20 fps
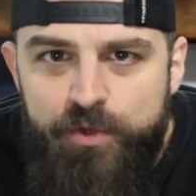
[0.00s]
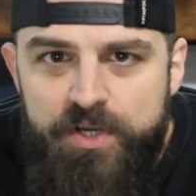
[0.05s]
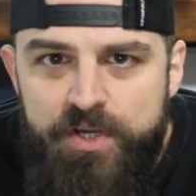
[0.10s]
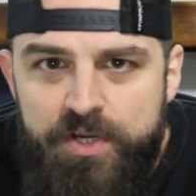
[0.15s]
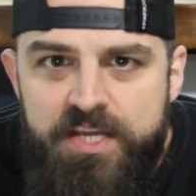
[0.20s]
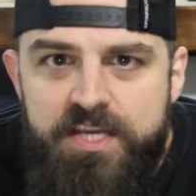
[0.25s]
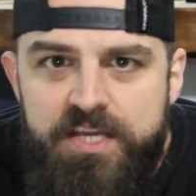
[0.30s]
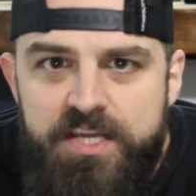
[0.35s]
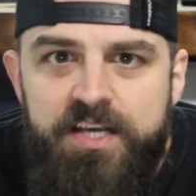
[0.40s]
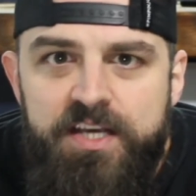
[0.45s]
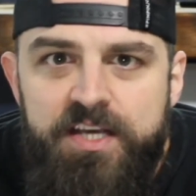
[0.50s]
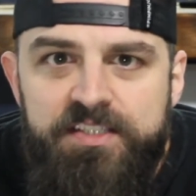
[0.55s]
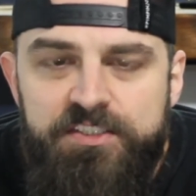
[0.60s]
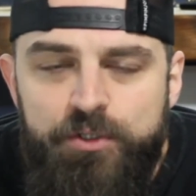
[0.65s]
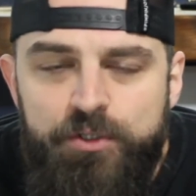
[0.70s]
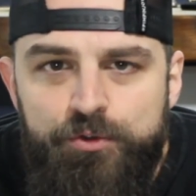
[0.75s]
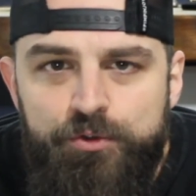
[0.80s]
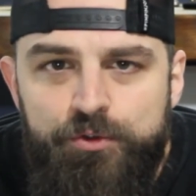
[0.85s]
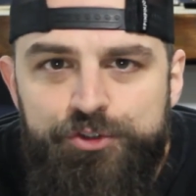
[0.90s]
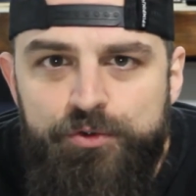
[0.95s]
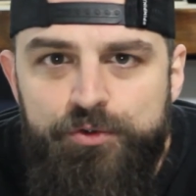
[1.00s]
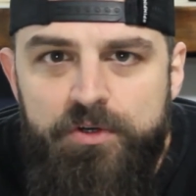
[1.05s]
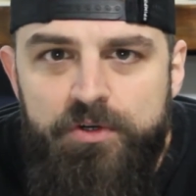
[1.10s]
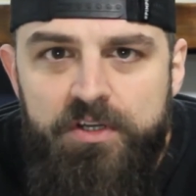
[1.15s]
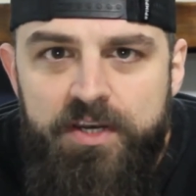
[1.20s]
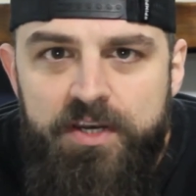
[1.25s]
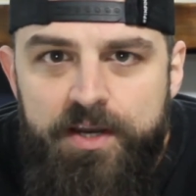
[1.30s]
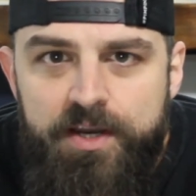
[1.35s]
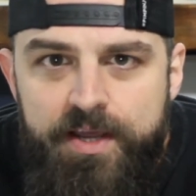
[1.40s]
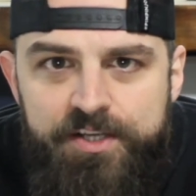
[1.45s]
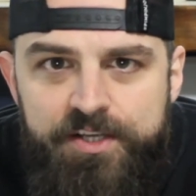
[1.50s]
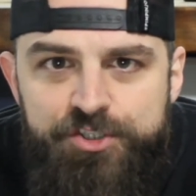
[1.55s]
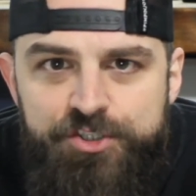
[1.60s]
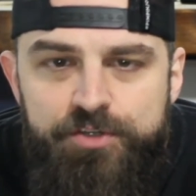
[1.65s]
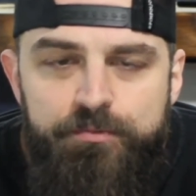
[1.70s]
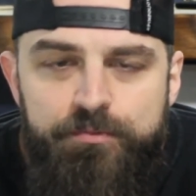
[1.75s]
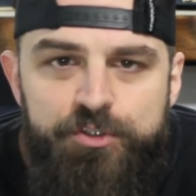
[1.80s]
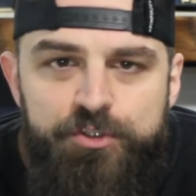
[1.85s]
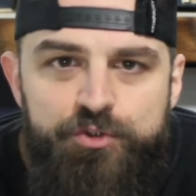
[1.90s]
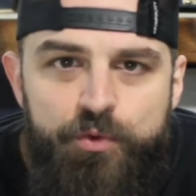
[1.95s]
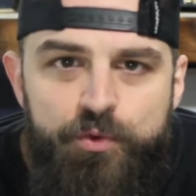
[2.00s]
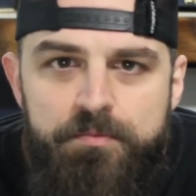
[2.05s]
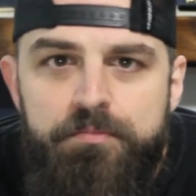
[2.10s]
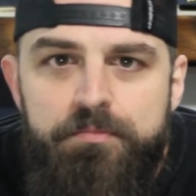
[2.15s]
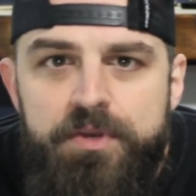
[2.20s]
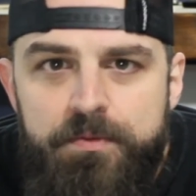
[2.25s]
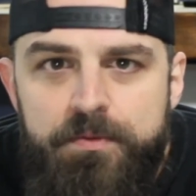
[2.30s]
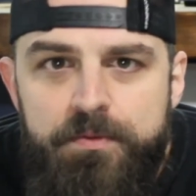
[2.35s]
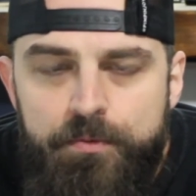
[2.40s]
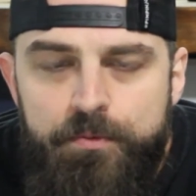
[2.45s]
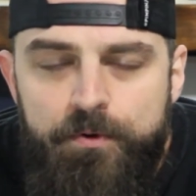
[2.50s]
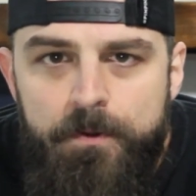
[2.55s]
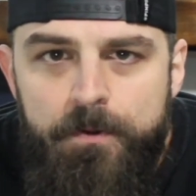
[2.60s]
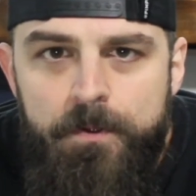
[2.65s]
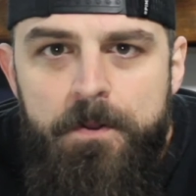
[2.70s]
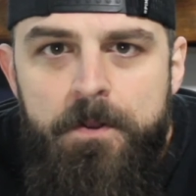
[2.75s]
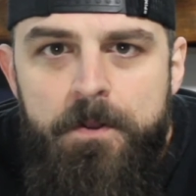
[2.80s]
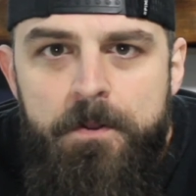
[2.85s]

we need that social connection between people.